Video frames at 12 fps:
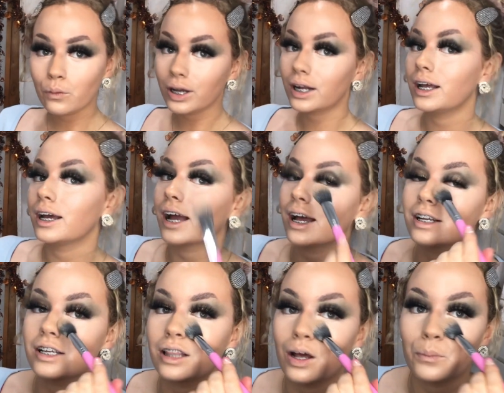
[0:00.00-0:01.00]
again did
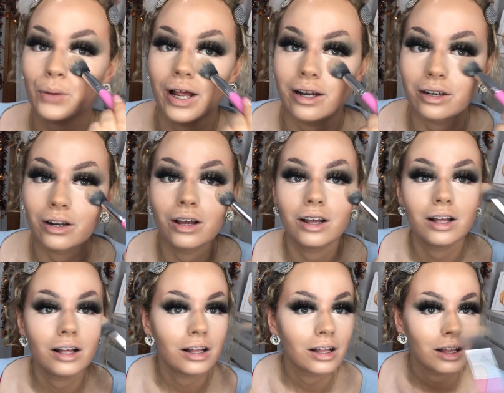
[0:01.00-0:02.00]
that blend?
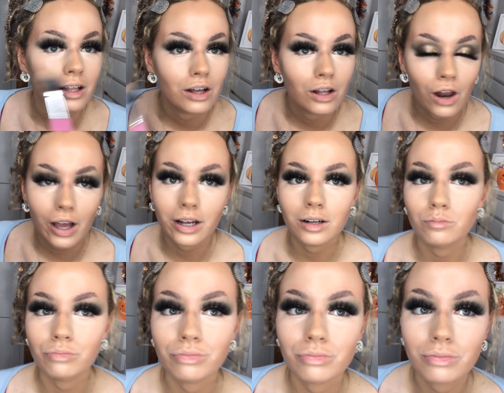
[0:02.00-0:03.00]
Like,
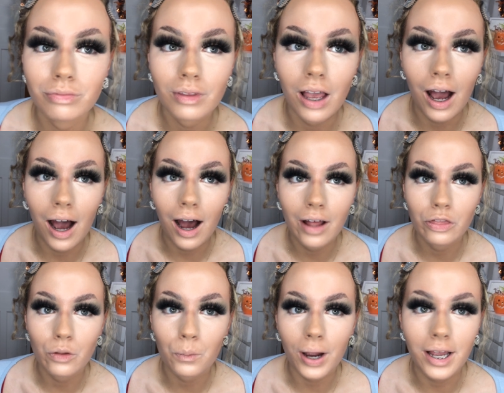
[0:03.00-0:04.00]
and the
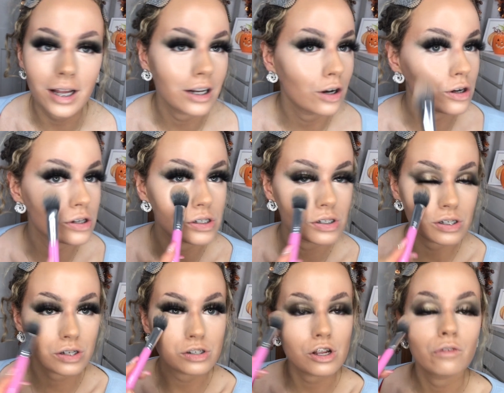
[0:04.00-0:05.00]
way it looks
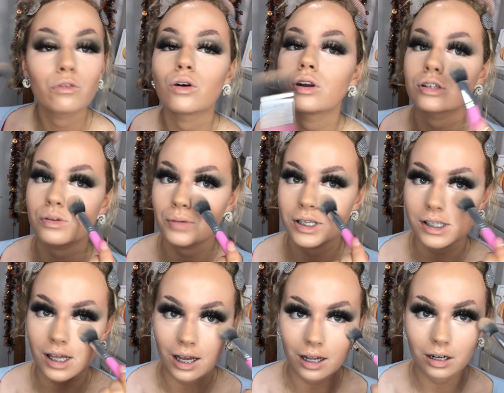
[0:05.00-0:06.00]
so flawless on my
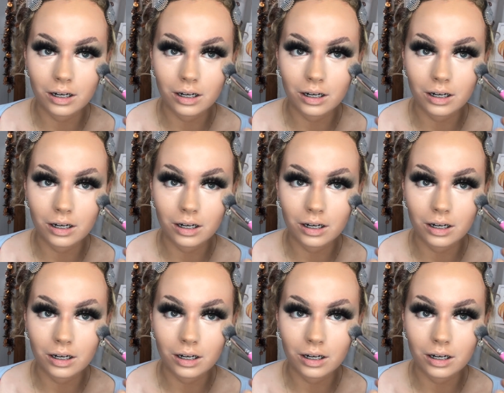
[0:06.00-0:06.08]
skin.